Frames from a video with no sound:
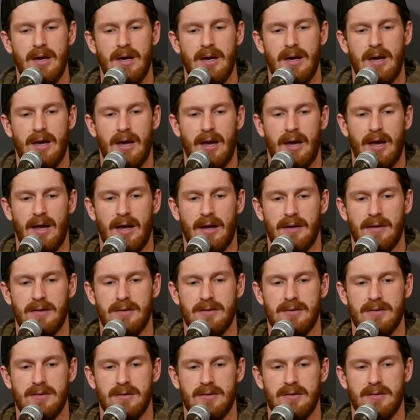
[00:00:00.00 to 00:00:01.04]

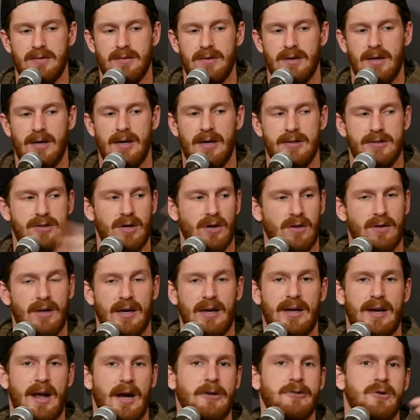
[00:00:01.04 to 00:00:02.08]
and it took
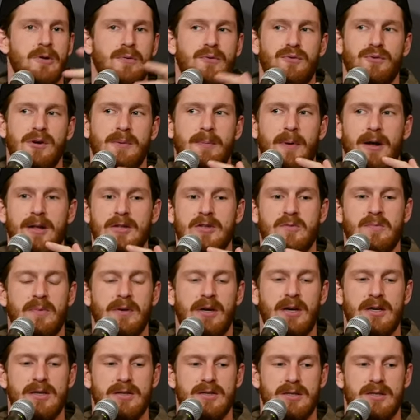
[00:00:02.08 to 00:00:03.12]
like an extra 3 months
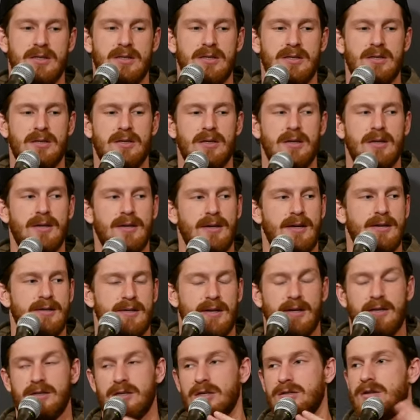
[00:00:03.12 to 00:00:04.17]
because he's
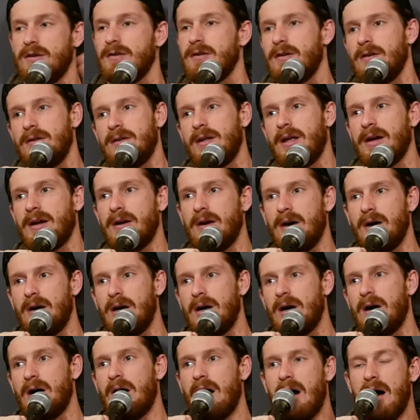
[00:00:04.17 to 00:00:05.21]
like such a
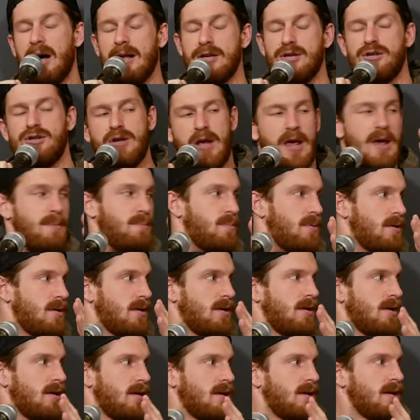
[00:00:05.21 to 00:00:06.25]
odd shape.
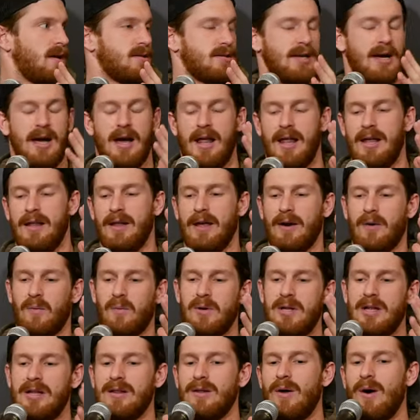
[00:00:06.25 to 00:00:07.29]
He's like
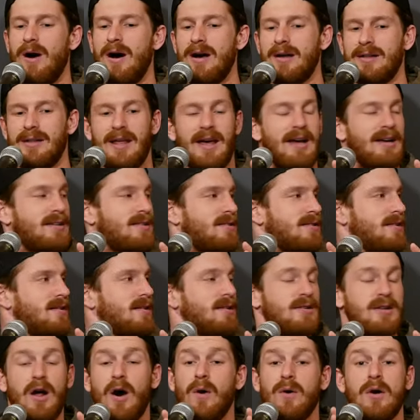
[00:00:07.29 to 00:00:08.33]
really you can long say fat.
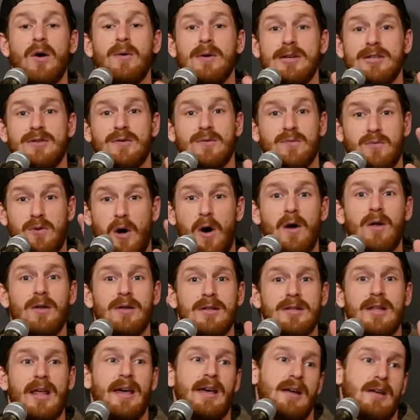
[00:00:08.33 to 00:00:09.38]
Legs. No, he's tall
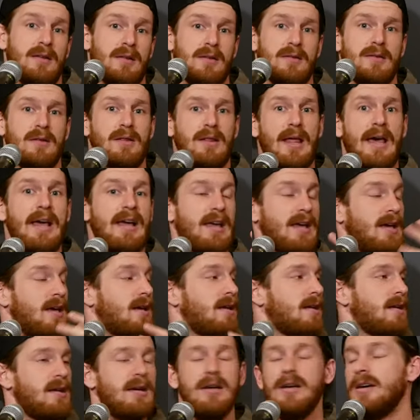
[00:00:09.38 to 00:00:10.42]
and like
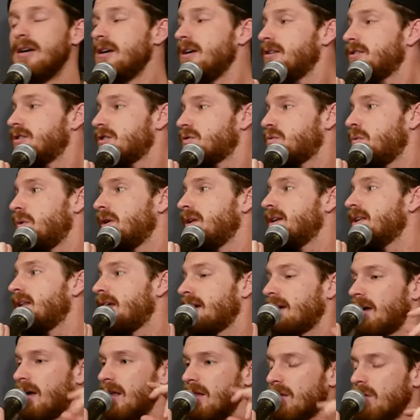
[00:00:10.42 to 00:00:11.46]
lanky. He's just really
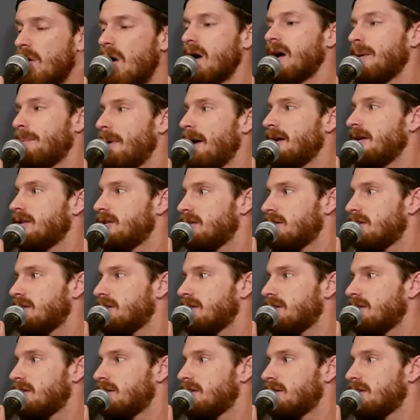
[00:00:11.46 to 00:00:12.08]
like long appendages.